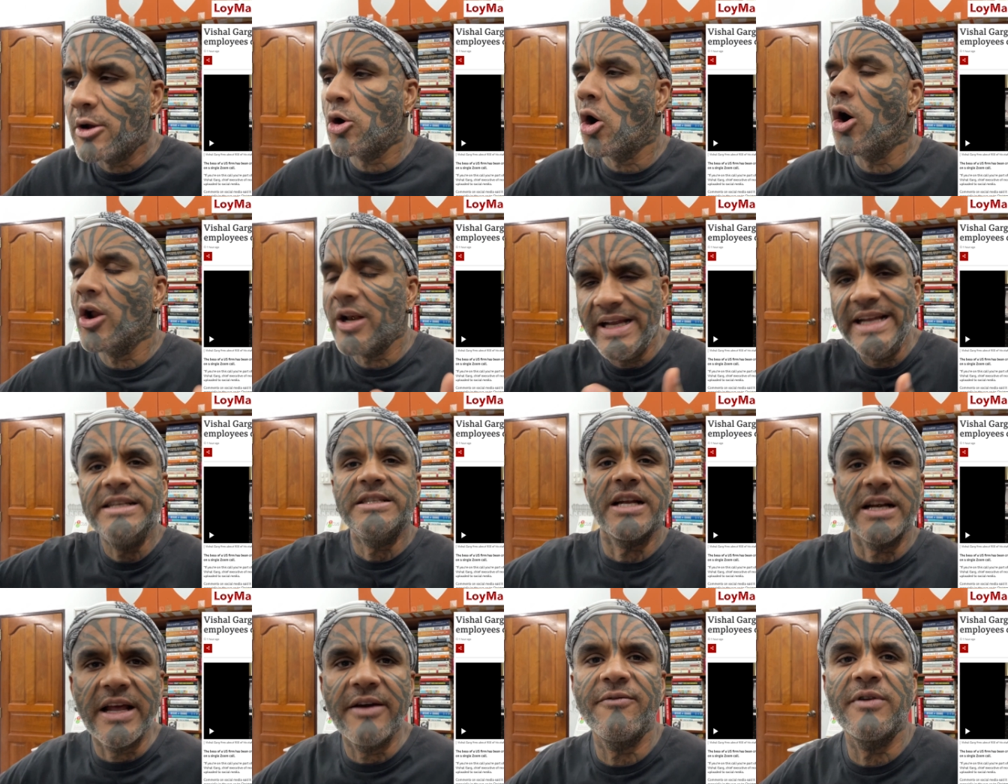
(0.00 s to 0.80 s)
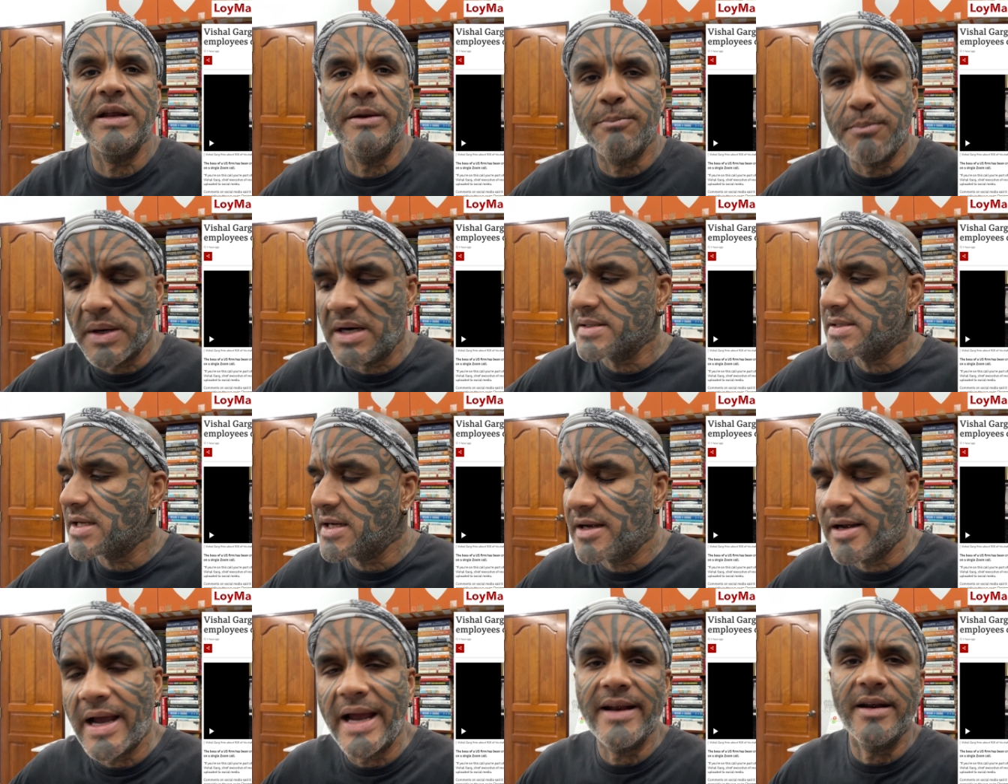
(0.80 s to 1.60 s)
Call each and every
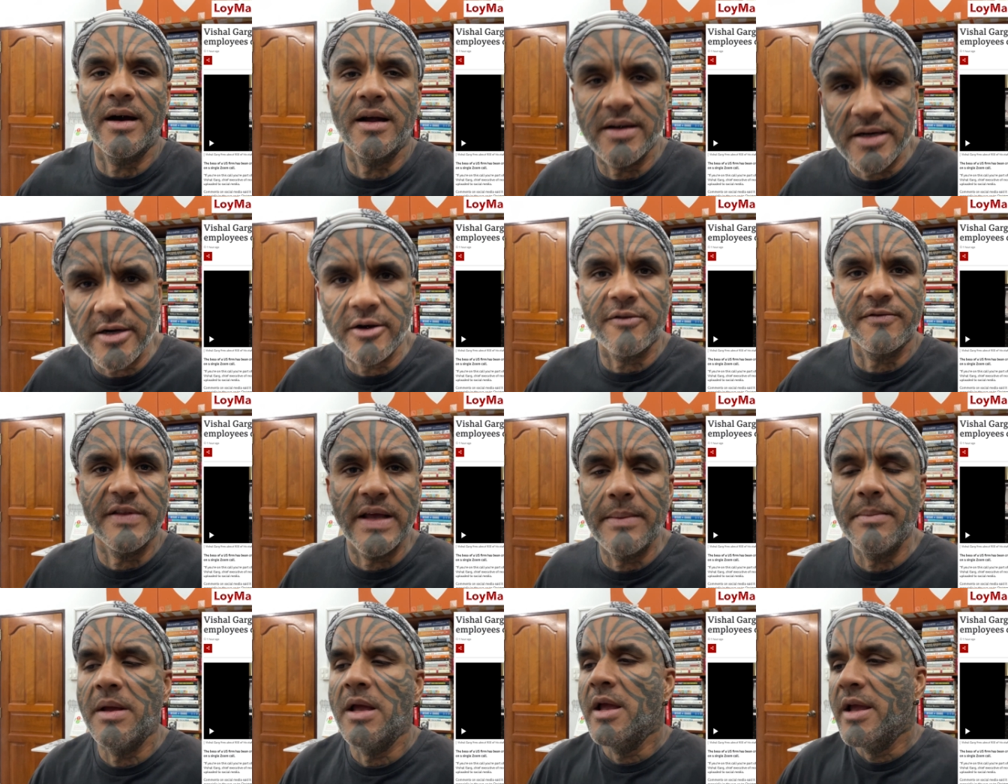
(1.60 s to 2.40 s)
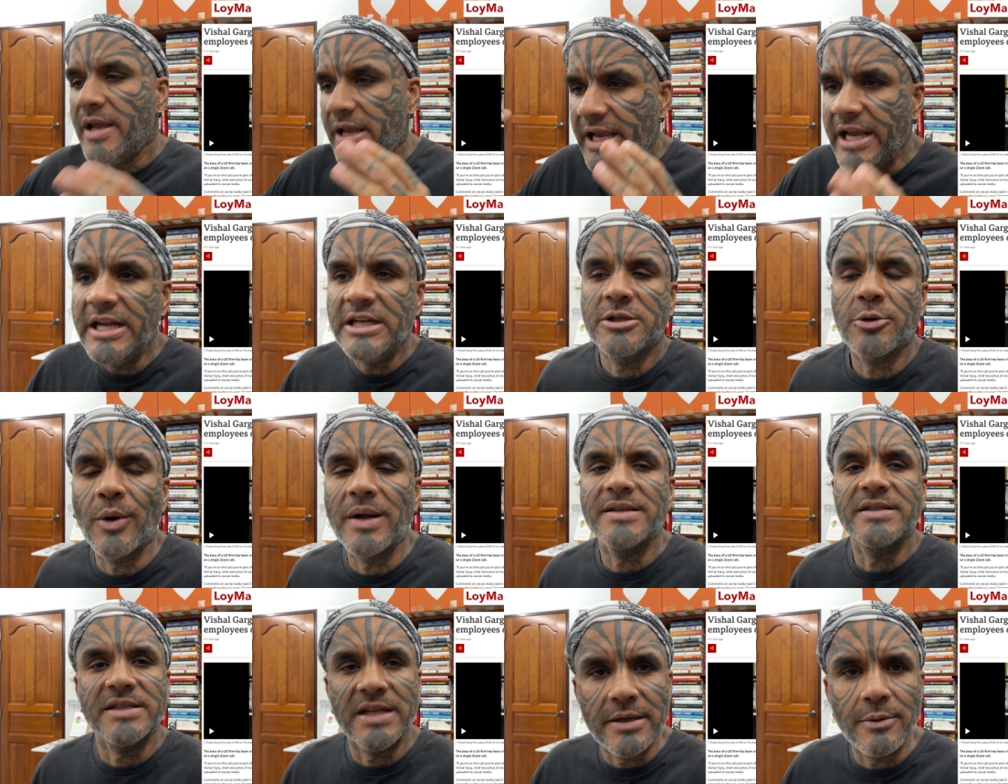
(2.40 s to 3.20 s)
person, 900 of them, each
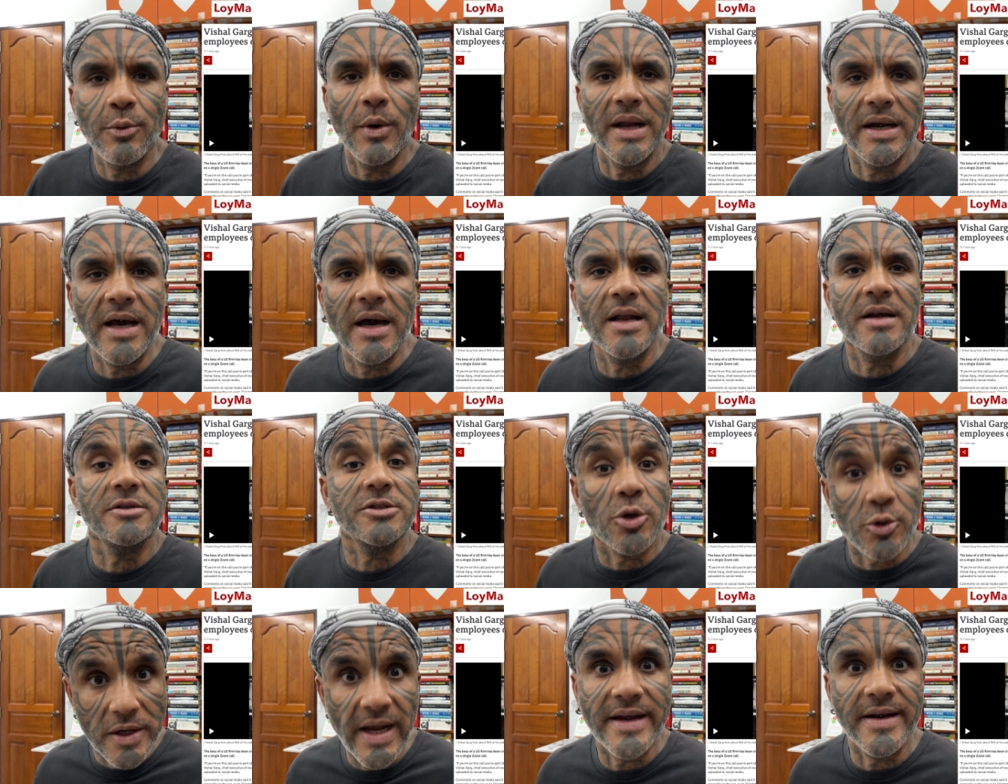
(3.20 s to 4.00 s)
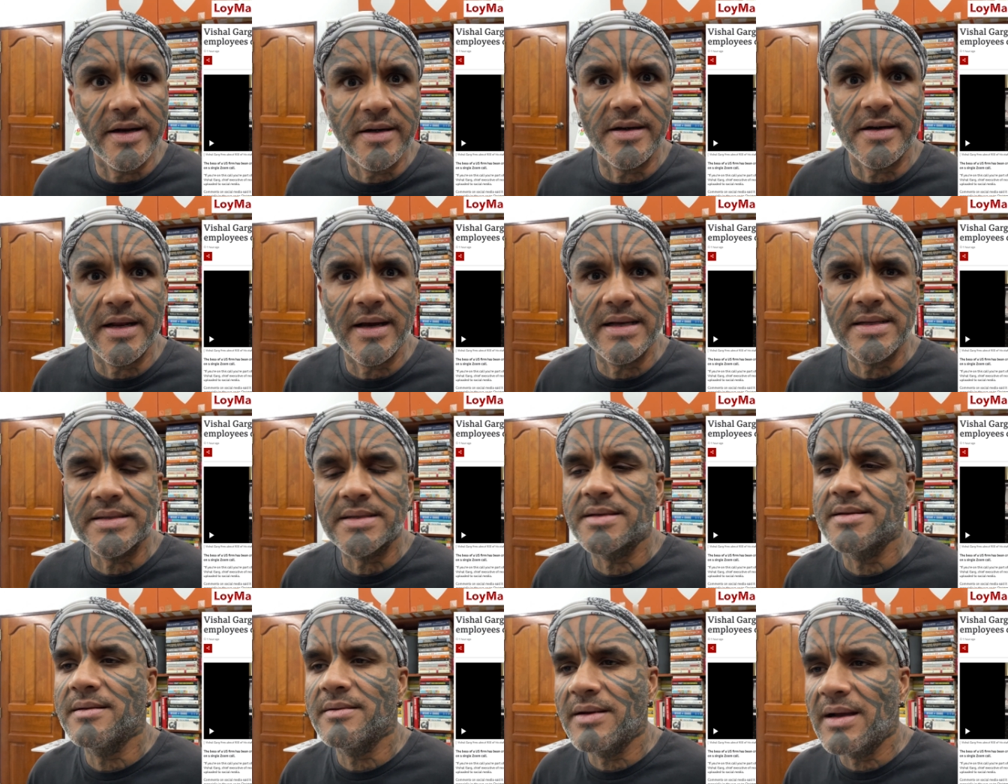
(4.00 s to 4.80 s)
one sit 1 hour, so 900
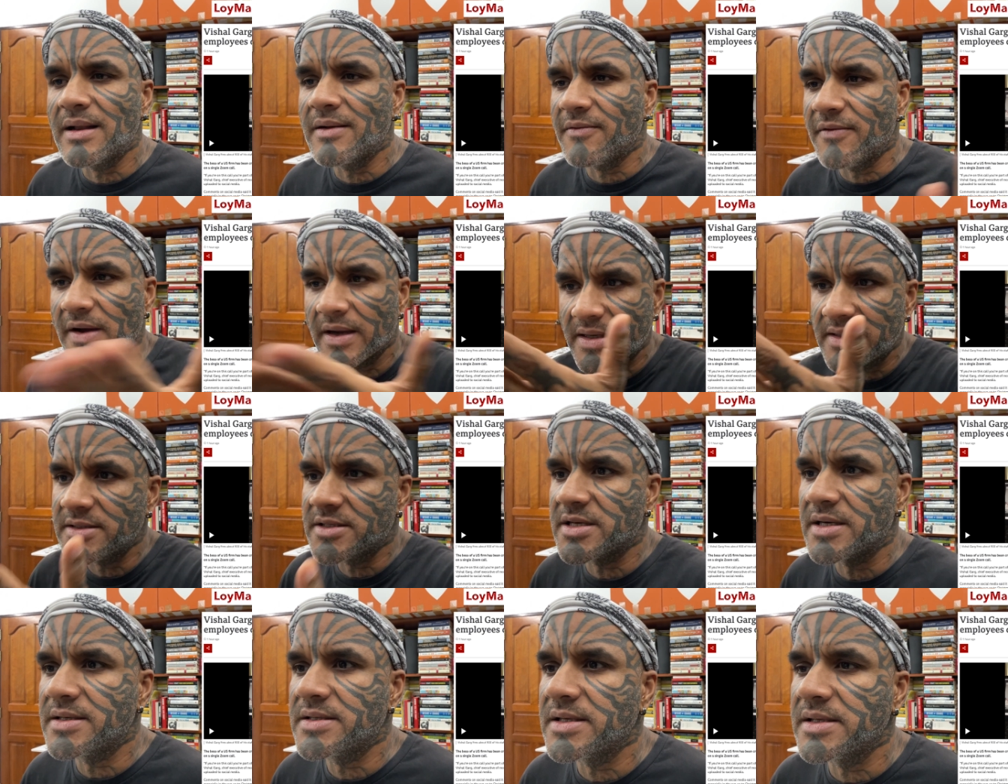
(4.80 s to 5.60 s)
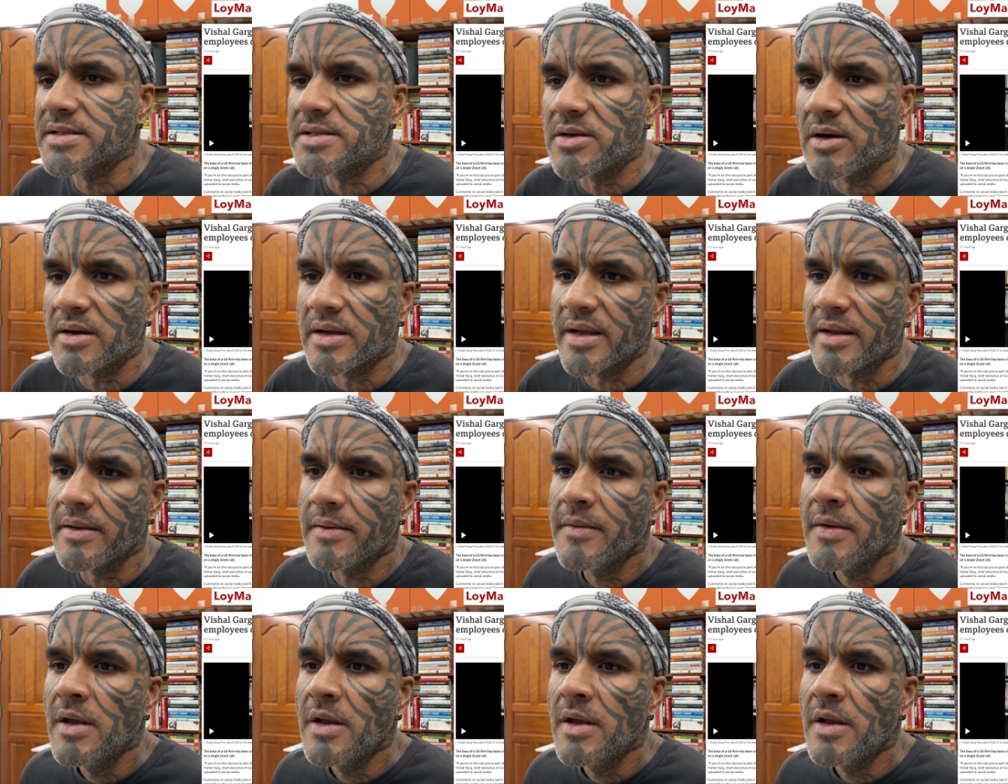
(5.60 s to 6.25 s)
hours. Well, fucking shit she is talking.